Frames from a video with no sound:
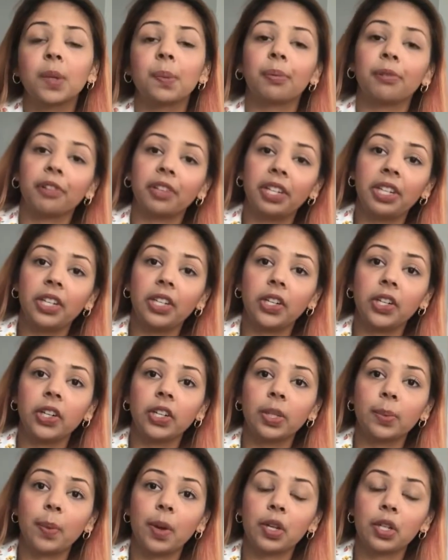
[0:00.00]
prettier,
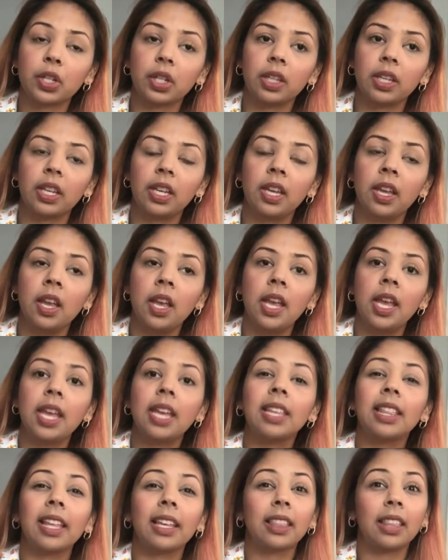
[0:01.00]
especially
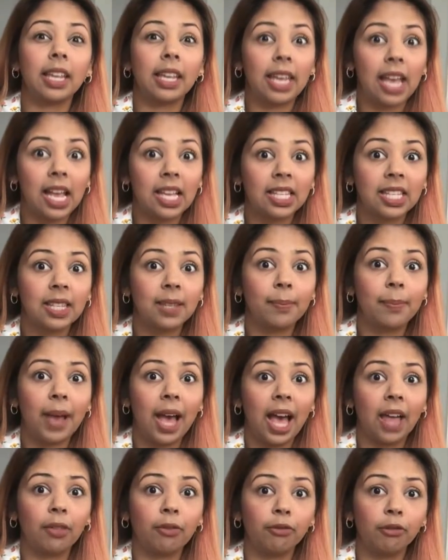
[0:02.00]
in like the guest
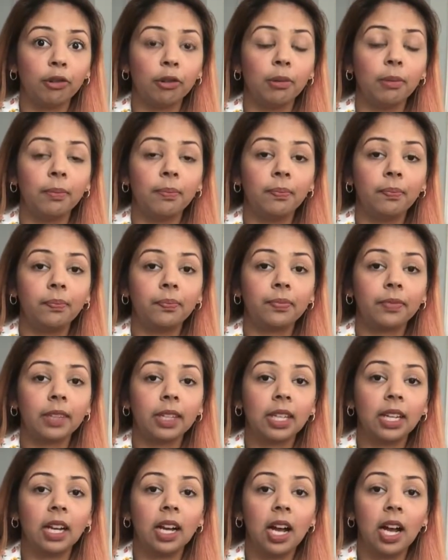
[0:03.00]
bathroom
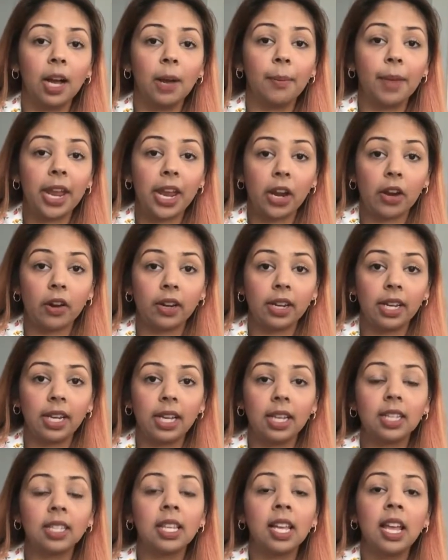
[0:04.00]

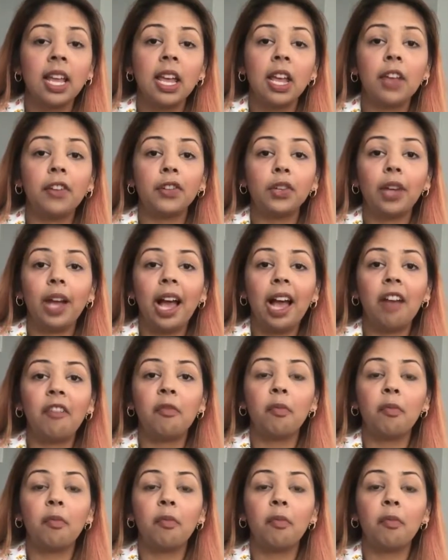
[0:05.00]
areas. If you have